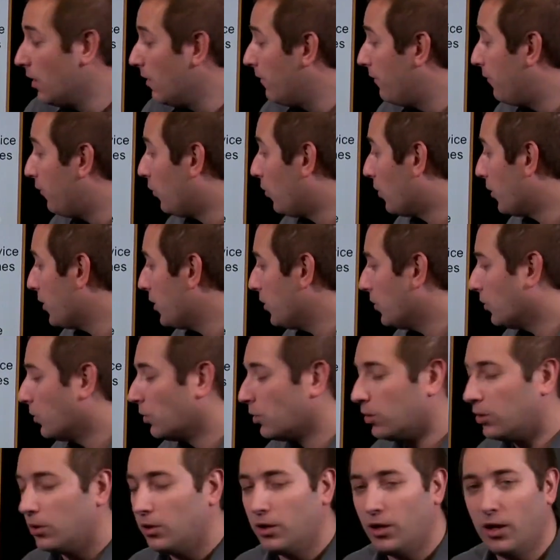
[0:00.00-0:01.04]
for
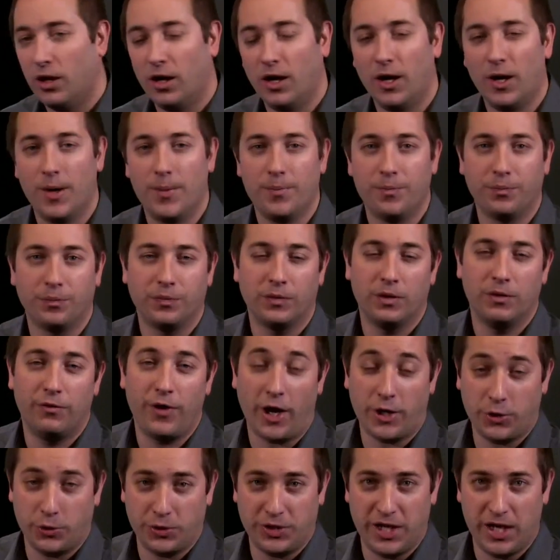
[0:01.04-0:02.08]
your
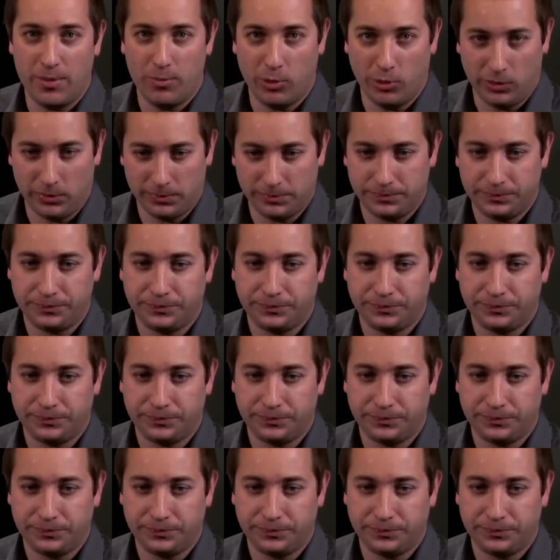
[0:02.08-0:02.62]
vector table.